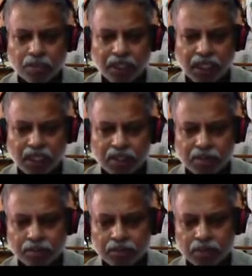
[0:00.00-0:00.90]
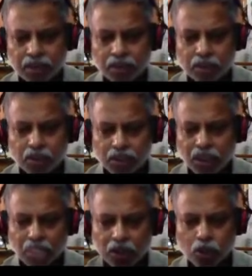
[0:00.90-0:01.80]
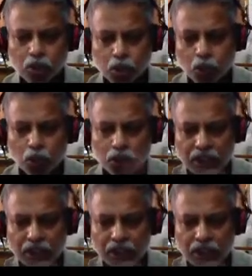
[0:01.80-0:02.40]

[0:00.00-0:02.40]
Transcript: mechanism in order to show the